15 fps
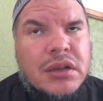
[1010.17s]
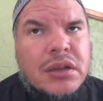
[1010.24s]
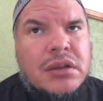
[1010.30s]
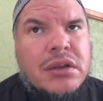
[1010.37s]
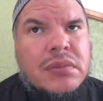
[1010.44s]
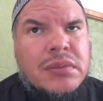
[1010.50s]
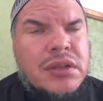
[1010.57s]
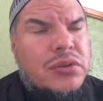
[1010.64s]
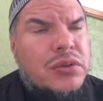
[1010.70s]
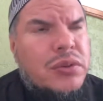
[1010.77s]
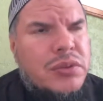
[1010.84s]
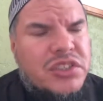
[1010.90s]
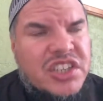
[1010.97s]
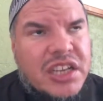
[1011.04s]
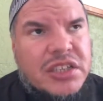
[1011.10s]
Akram Nadwi,
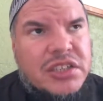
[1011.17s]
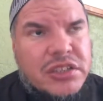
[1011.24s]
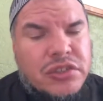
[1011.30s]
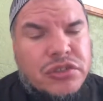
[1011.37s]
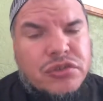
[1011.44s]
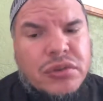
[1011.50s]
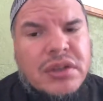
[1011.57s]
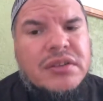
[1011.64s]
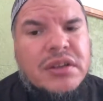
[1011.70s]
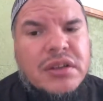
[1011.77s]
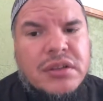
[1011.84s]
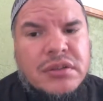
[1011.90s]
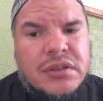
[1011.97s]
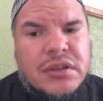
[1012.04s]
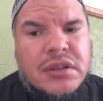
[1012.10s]
which actually is translated
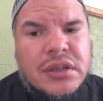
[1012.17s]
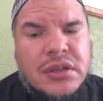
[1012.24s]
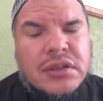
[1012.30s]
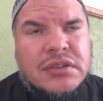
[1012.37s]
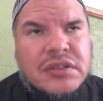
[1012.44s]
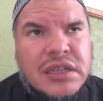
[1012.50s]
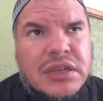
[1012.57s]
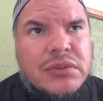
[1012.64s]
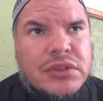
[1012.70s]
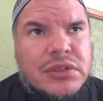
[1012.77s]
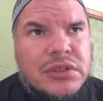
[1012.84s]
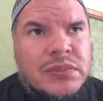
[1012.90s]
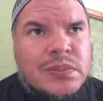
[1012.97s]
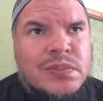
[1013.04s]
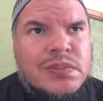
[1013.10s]
into the English
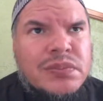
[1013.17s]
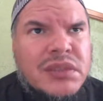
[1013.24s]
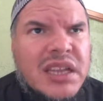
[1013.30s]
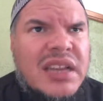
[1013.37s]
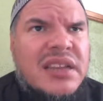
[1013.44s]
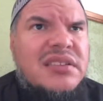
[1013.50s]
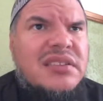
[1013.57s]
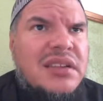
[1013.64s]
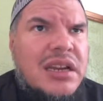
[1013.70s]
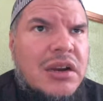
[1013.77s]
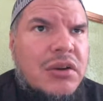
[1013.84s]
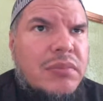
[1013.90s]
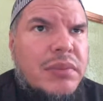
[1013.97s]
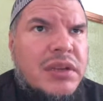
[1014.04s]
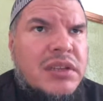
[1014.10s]
language and is in
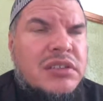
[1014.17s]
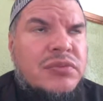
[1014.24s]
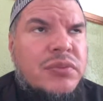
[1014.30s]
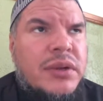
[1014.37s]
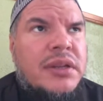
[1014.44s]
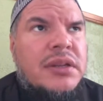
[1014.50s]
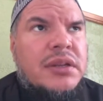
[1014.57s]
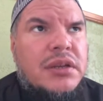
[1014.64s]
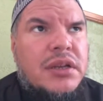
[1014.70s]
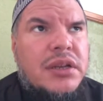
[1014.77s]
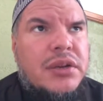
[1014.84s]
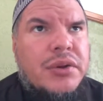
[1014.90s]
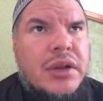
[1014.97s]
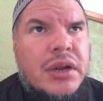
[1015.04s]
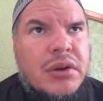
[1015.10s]
Arabic, is written in
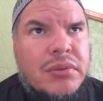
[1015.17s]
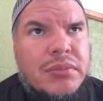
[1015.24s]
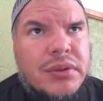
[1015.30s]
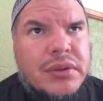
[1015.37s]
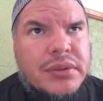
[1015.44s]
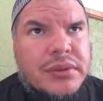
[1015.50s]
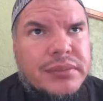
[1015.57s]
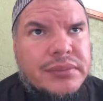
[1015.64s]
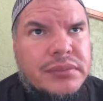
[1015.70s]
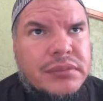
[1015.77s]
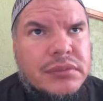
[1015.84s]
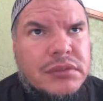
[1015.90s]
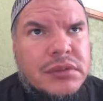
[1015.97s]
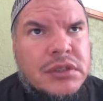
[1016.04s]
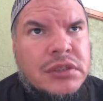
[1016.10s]
clear Arabic.
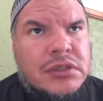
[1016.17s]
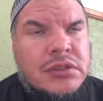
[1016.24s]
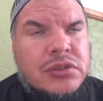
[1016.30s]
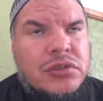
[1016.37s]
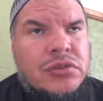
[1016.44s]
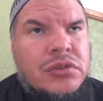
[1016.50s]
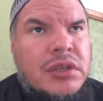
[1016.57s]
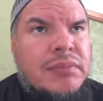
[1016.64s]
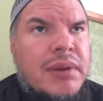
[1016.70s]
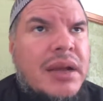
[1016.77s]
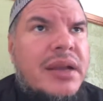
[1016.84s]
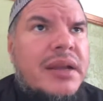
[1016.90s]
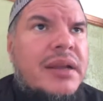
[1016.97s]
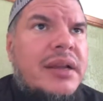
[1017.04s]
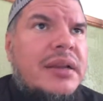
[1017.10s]
You can
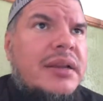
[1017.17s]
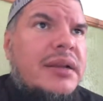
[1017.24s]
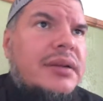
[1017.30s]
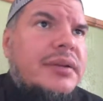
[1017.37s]
buy it at